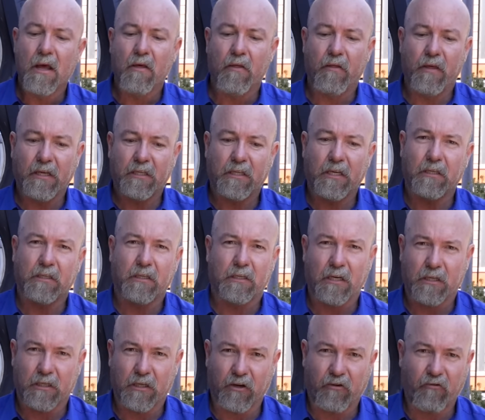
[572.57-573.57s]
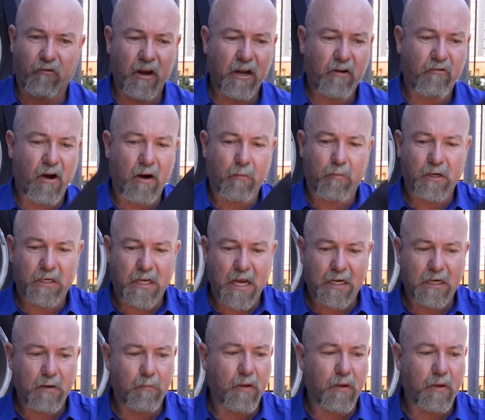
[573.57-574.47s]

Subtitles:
This is just a tree trunk protector,